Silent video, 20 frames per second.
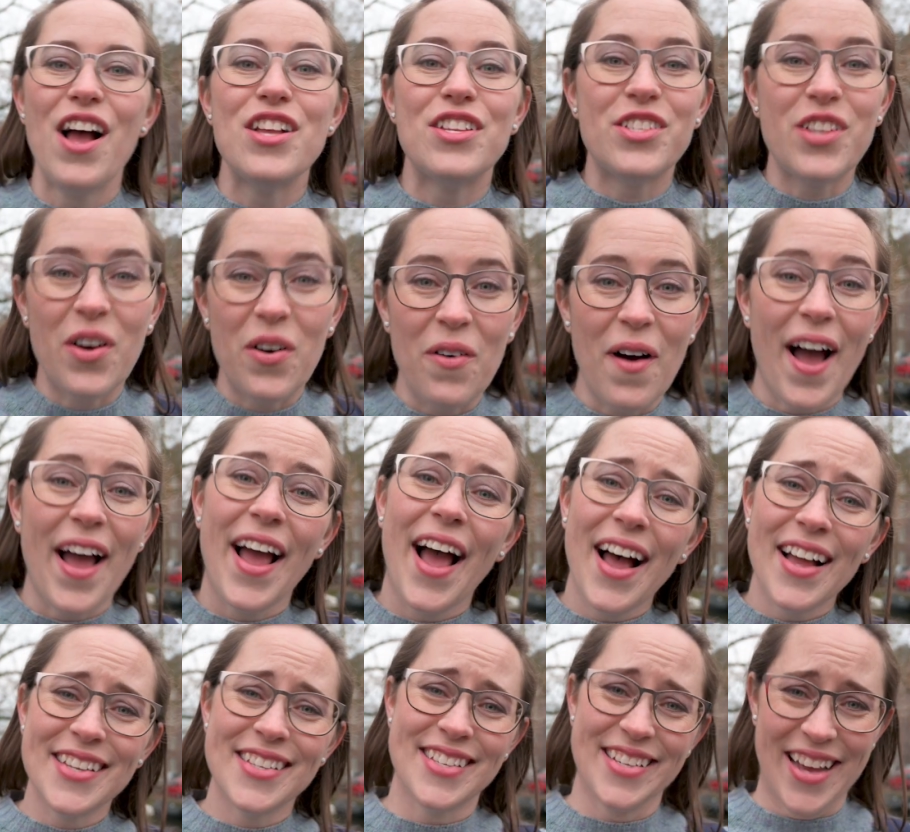So I
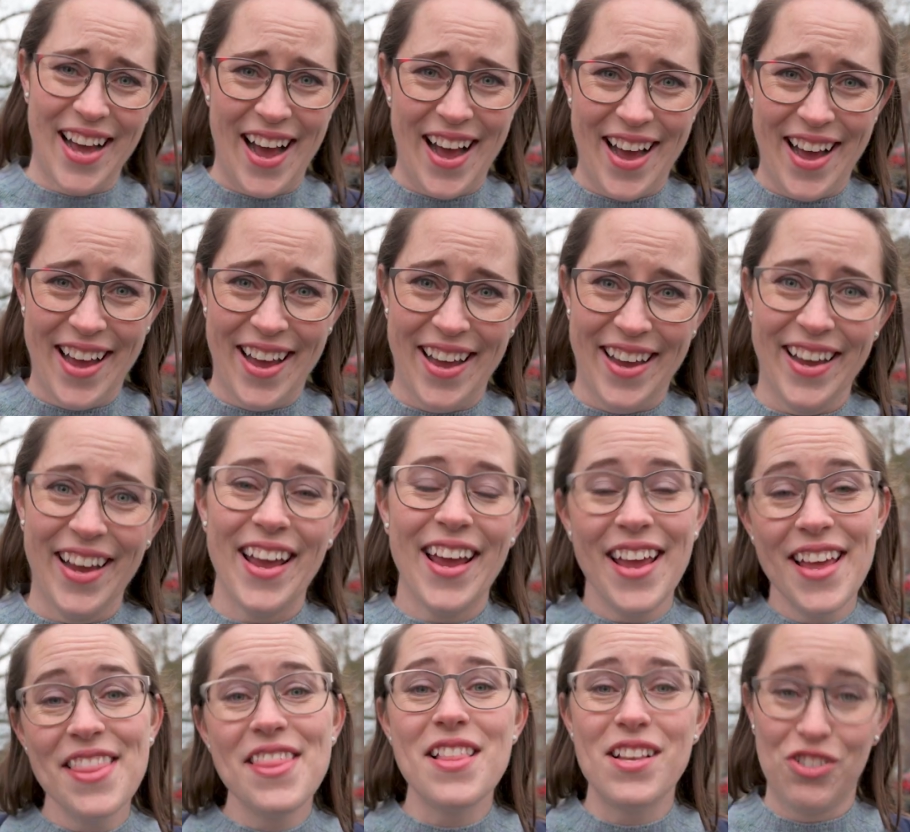asked a guy
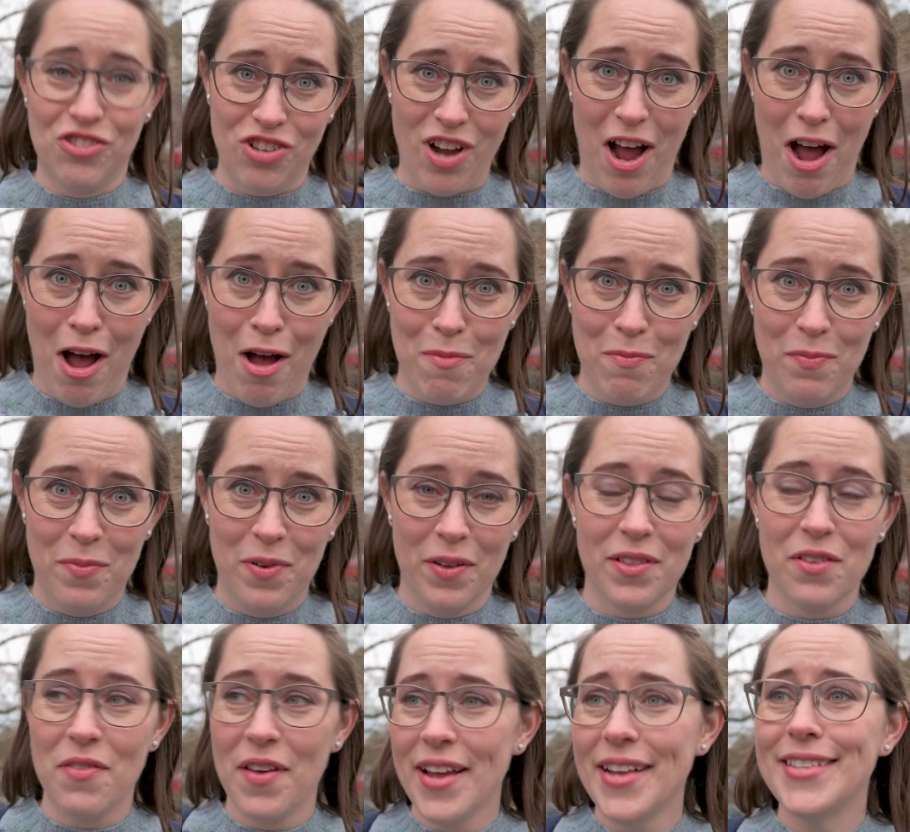in the shop,
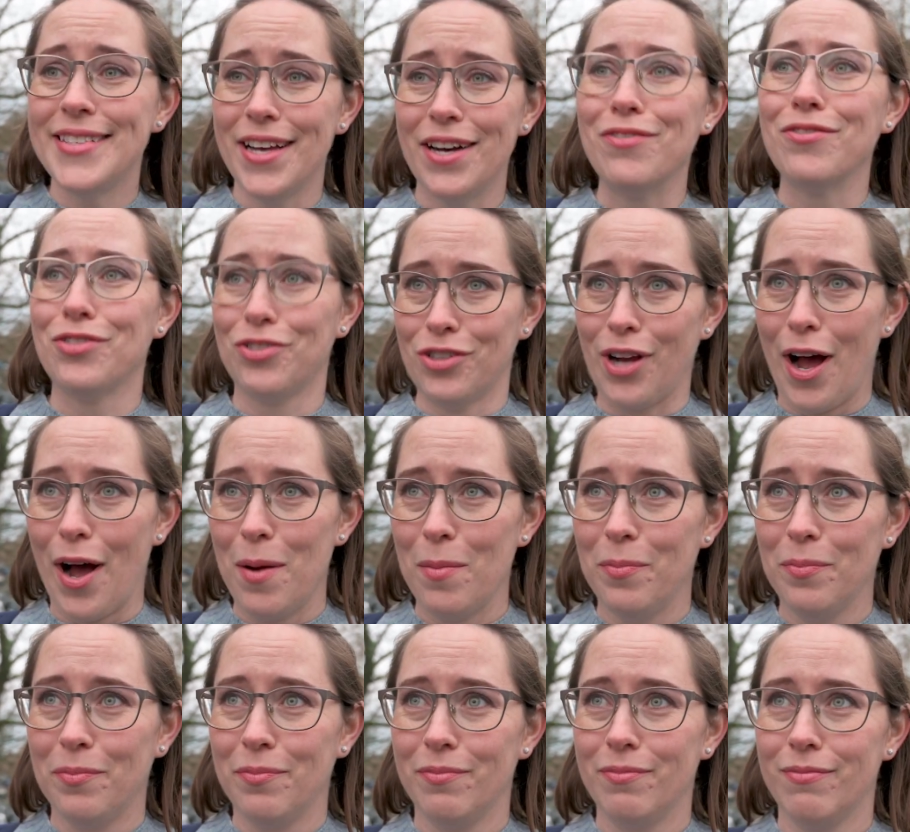the Van Delft
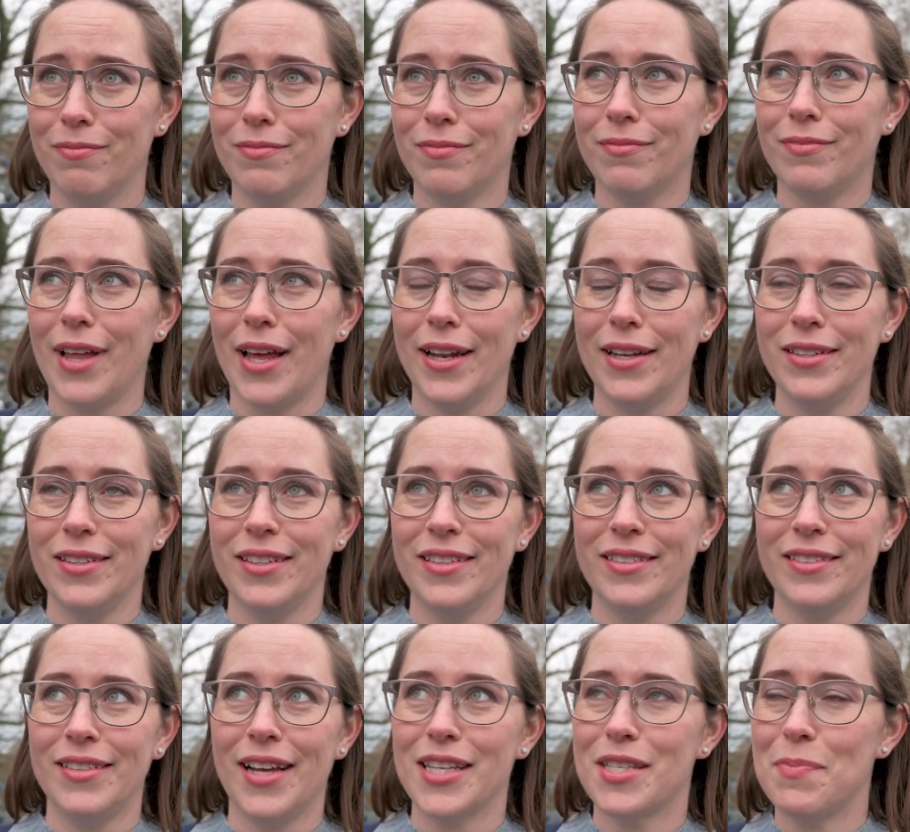shop, that
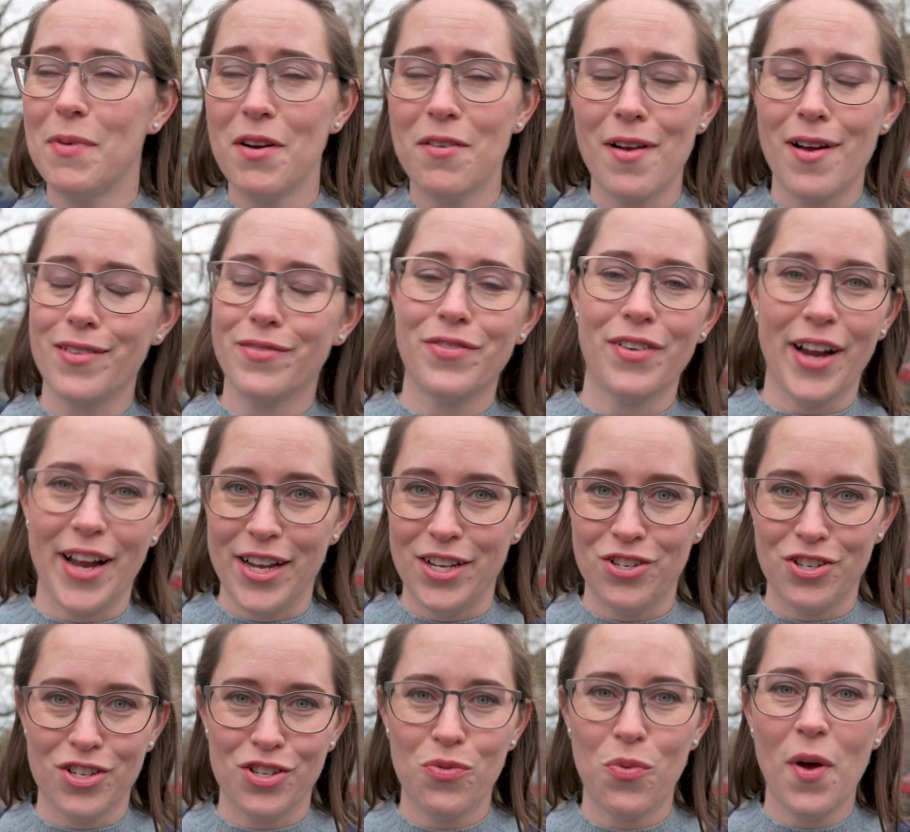has been around for
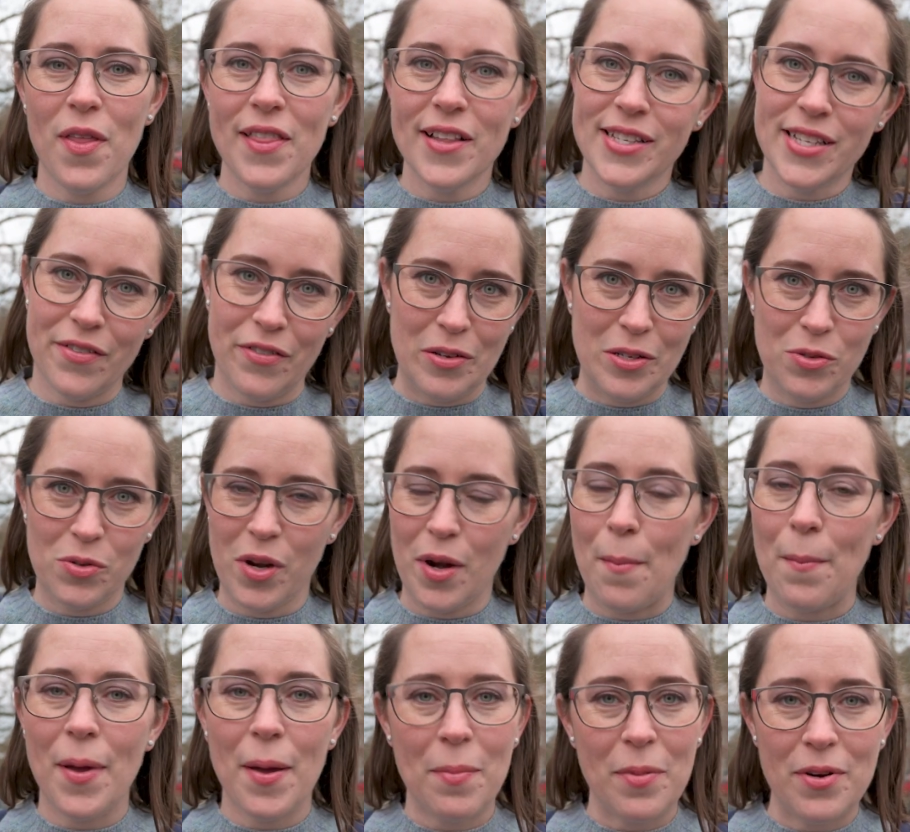ages, what the difference
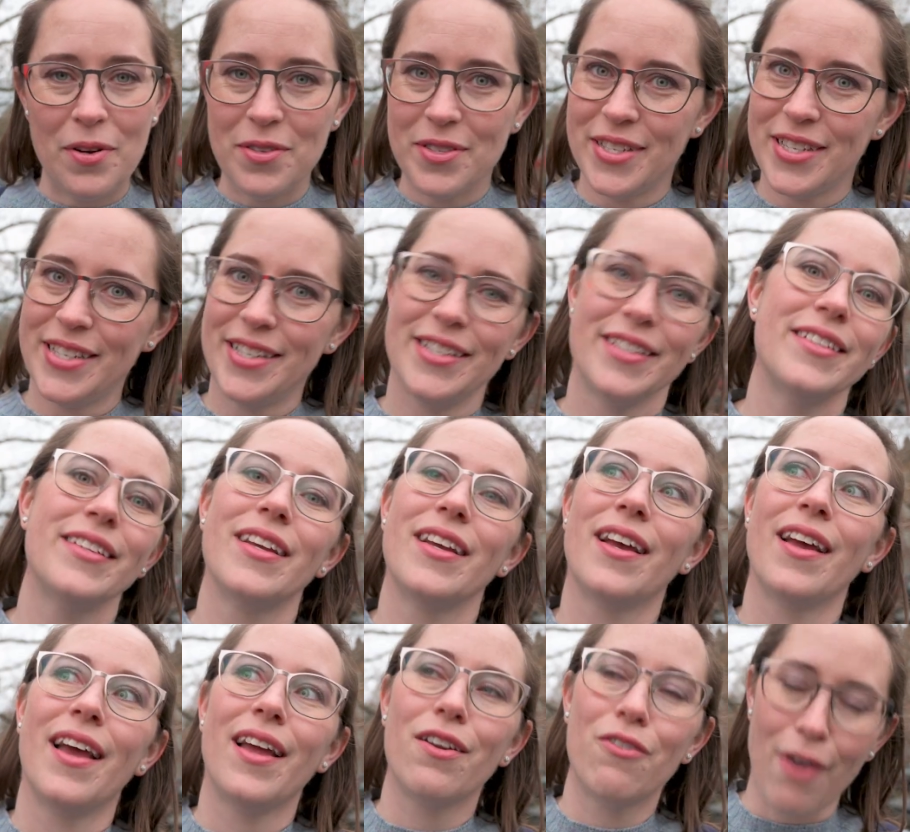between a pepernoten
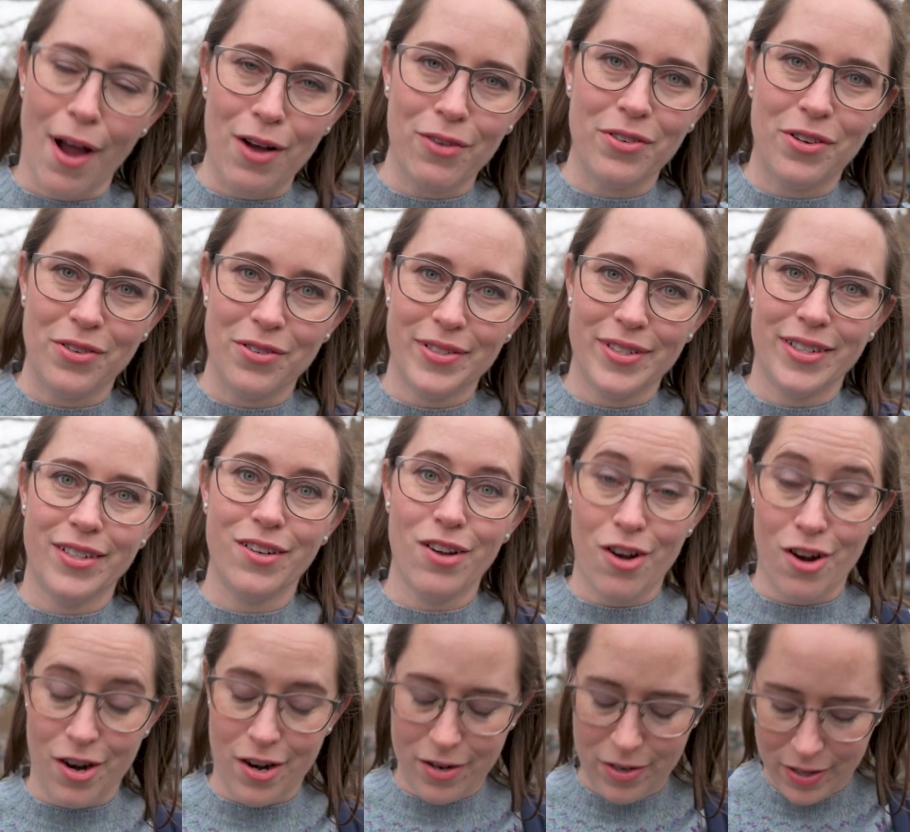and kruidnoten
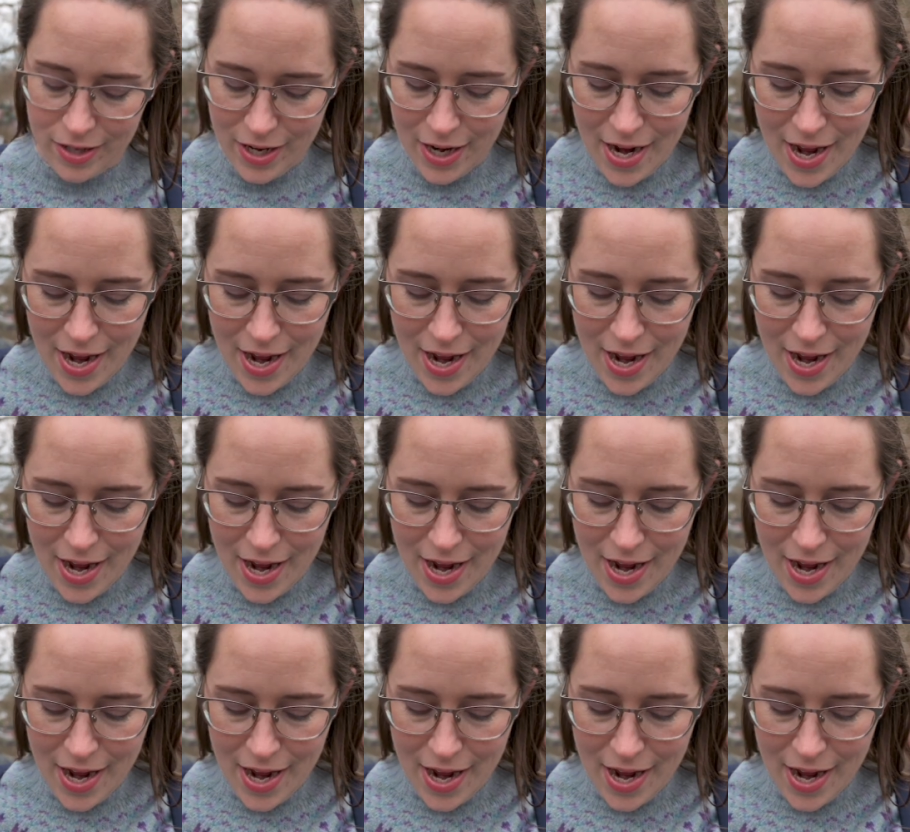are.